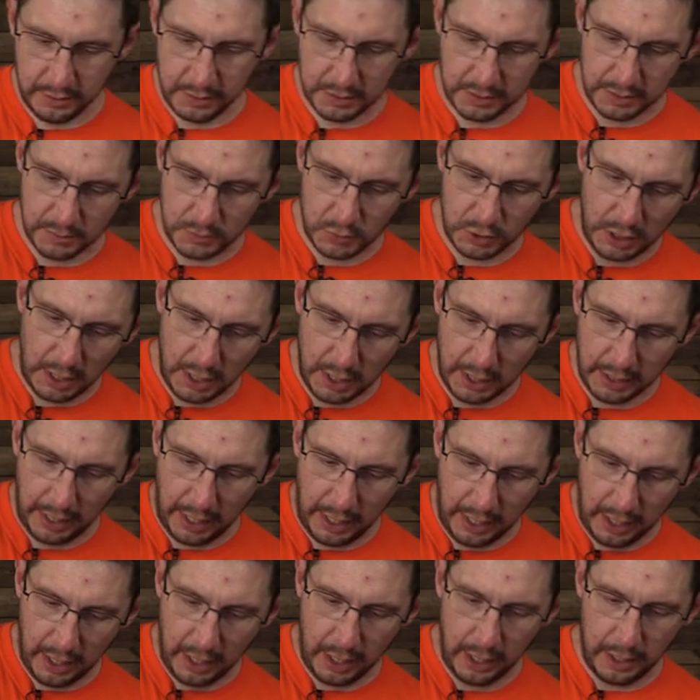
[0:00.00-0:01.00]
There's some dog
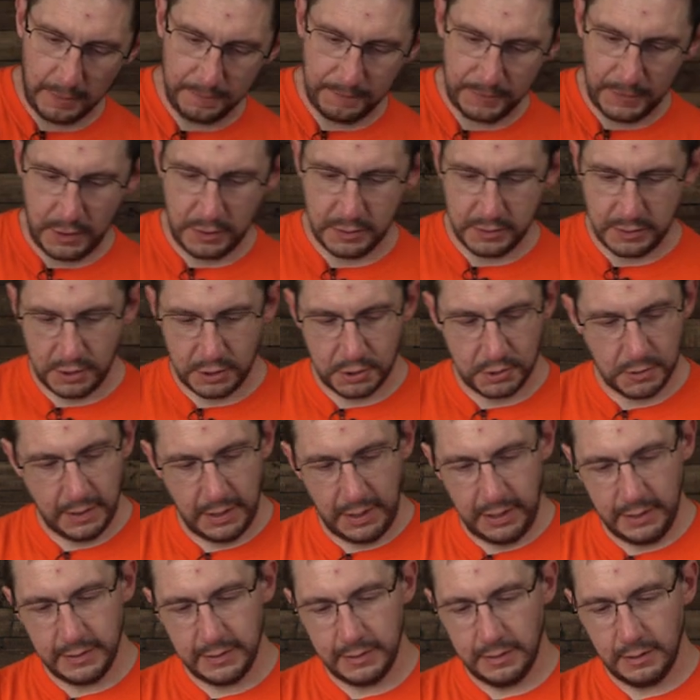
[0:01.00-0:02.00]
hair. There's the
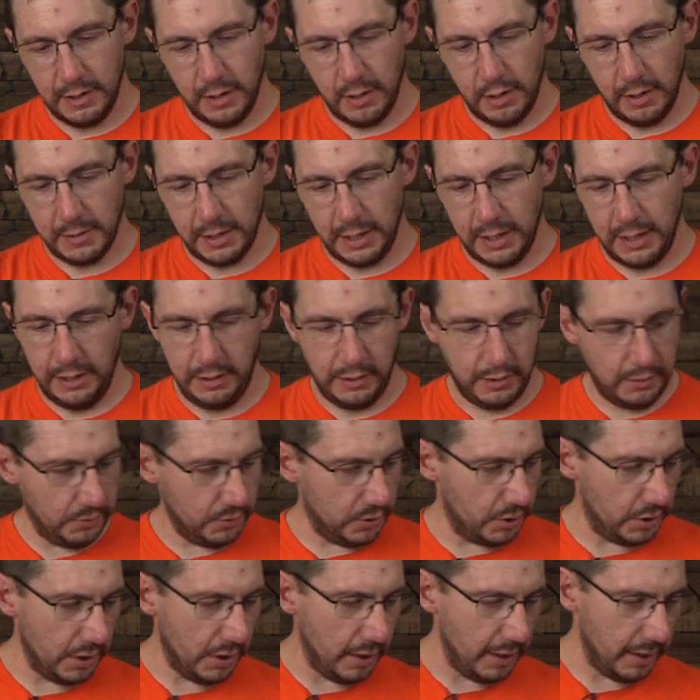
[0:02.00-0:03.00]
treats. No, I'm not eating those,
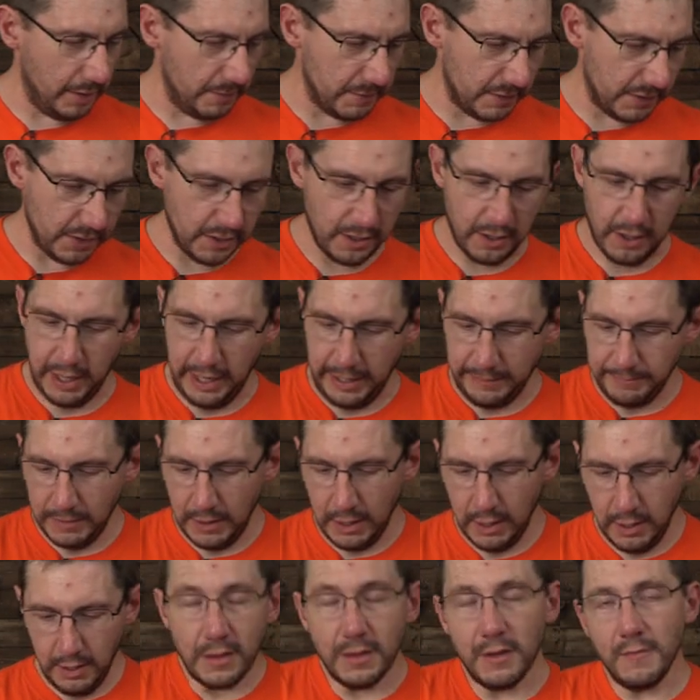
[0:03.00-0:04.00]
Sean. I'm sorry.
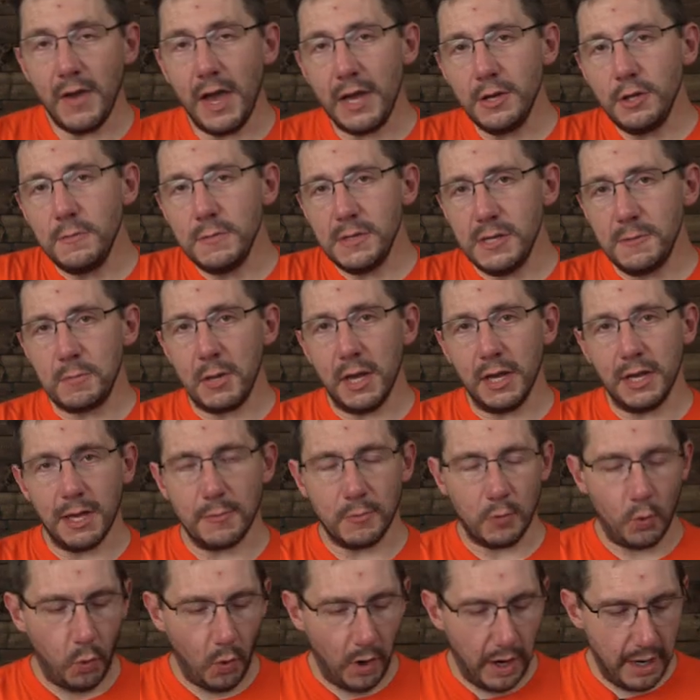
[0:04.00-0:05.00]
The vacuum did pick
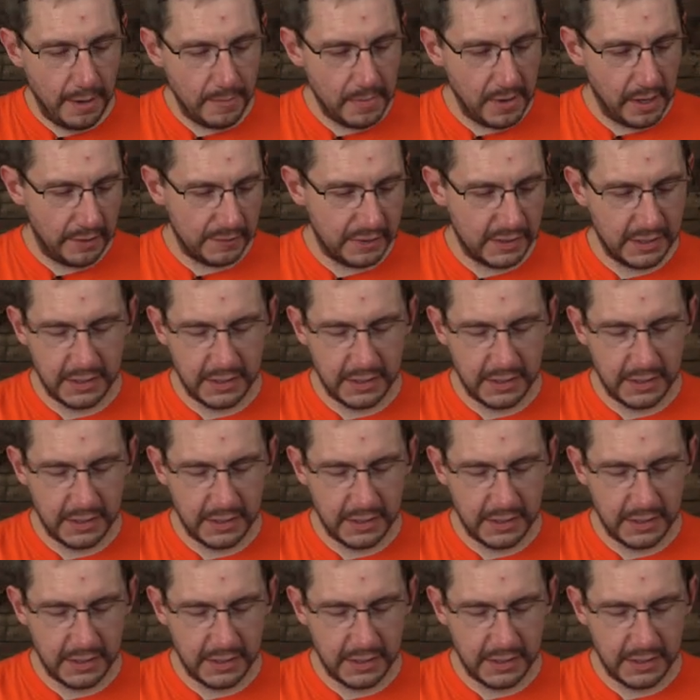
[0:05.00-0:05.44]
up quite a bit of